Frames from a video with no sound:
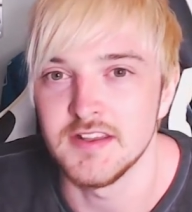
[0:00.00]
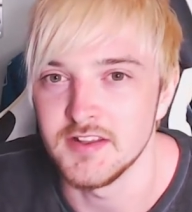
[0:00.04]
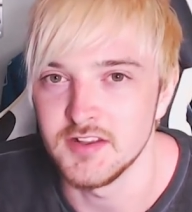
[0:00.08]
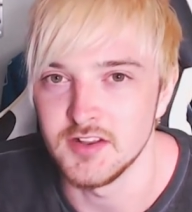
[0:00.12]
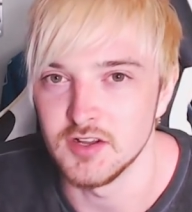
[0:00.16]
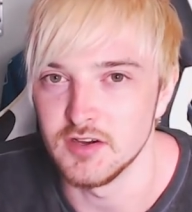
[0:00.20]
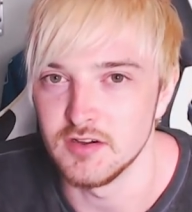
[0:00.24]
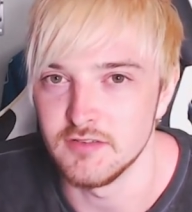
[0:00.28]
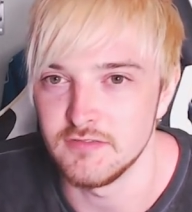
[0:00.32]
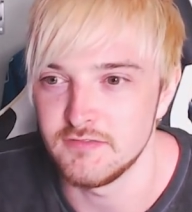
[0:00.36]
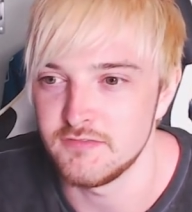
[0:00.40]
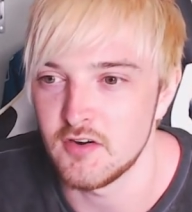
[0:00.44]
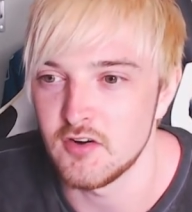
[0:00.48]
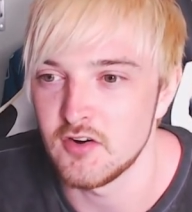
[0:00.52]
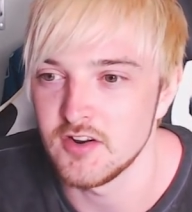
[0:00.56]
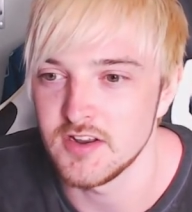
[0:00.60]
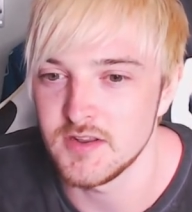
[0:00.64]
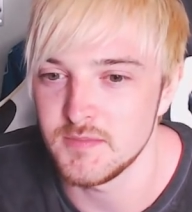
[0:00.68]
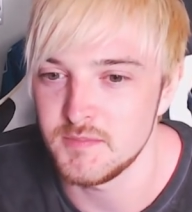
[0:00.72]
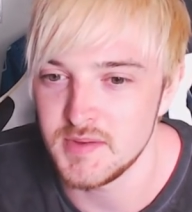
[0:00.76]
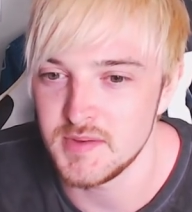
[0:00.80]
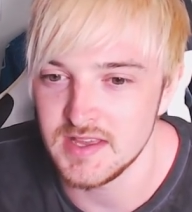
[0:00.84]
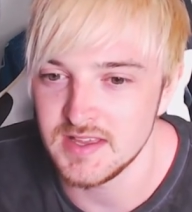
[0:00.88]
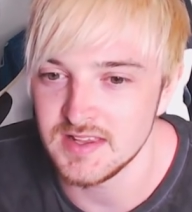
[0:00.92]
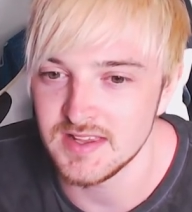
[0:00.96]
enough for it to
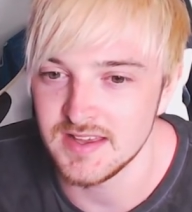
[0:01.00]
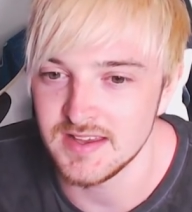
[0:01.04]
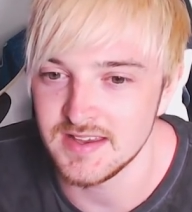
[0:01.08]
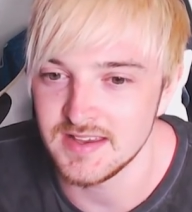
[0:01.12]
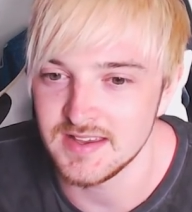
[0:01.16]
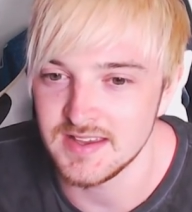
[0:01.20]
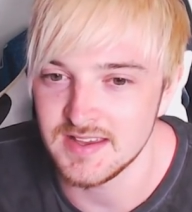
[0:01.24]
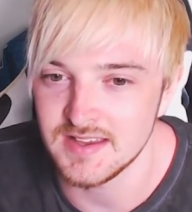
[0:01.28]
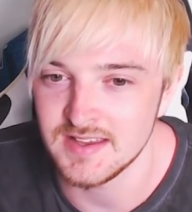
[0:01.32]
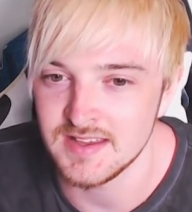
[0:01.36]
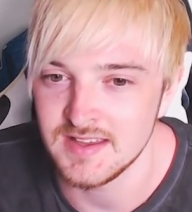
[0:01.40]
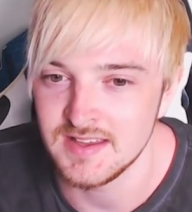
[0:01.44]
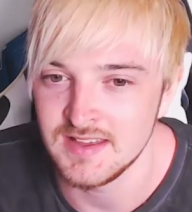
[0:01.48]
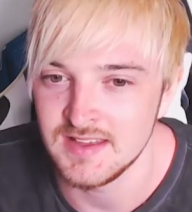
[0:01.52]
be, like,